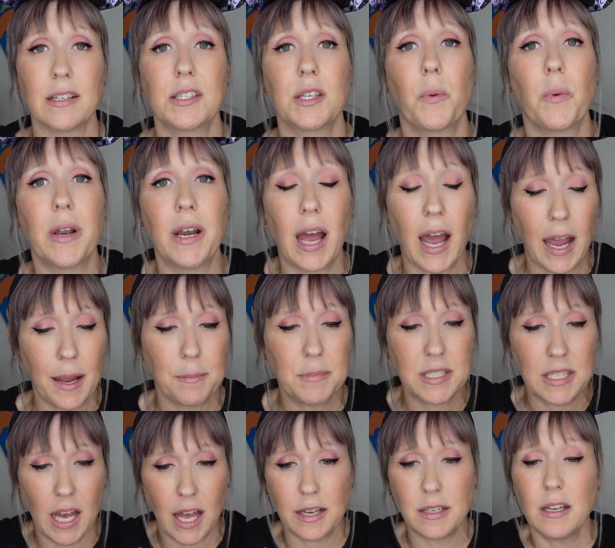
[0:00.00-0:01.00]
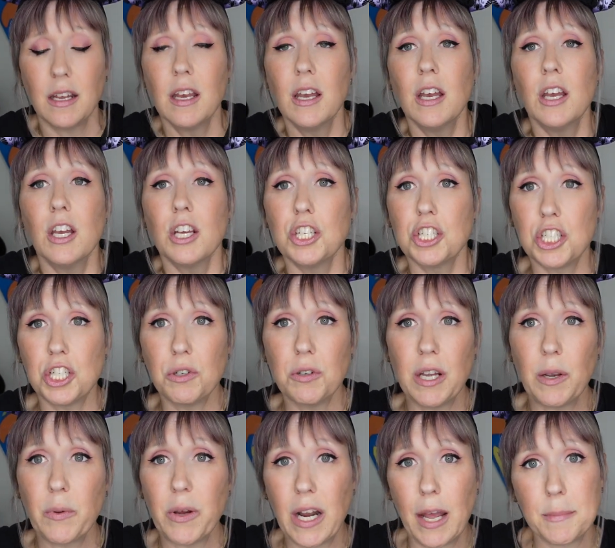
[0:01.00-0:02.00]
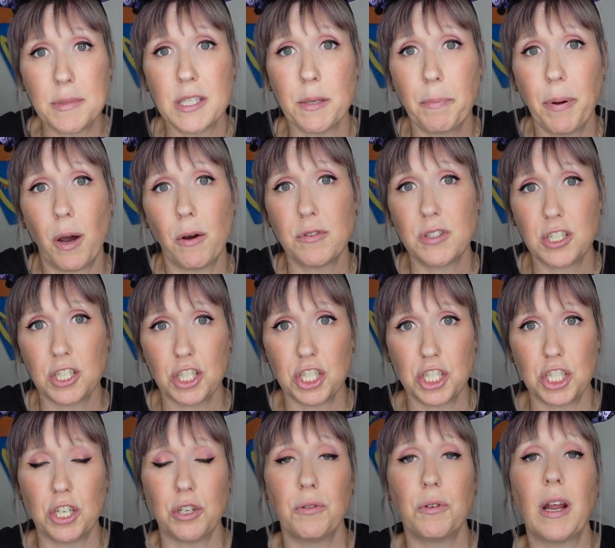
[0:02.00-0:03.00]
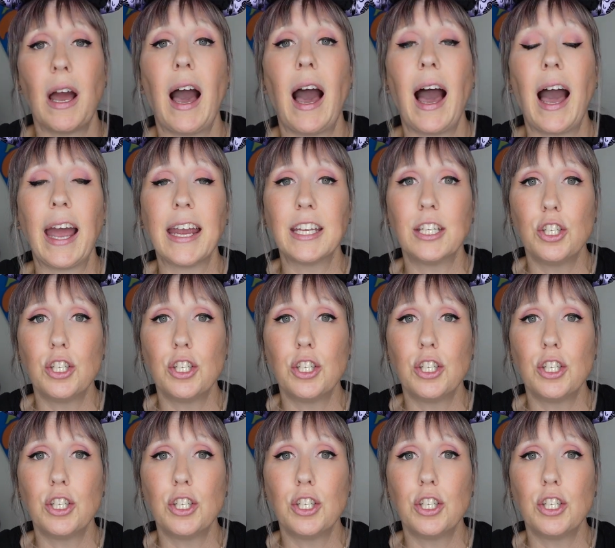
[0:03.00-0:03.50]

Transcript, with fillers: So when I'm done shooting what I'm supposed to shoot, I